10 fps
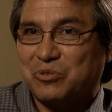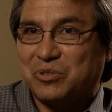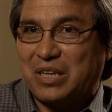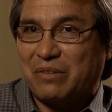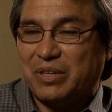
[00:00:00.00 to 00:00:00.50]

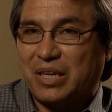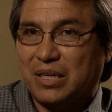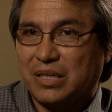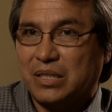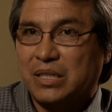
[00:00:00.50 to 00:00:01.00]

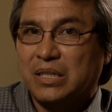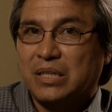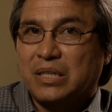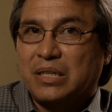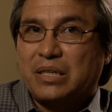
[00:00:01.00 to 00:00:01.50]
Staffenhagen,
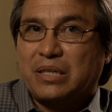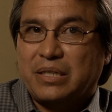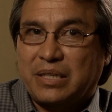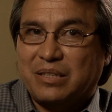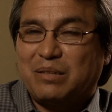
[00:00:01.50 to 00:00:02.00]
and
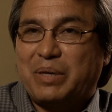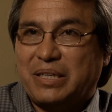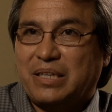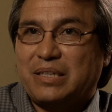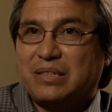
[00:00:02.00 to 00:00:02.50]
he held the
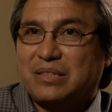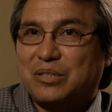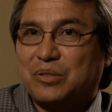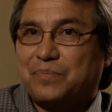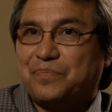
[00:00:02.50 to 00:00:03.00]
mandate
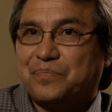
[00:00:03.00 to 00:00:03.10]
until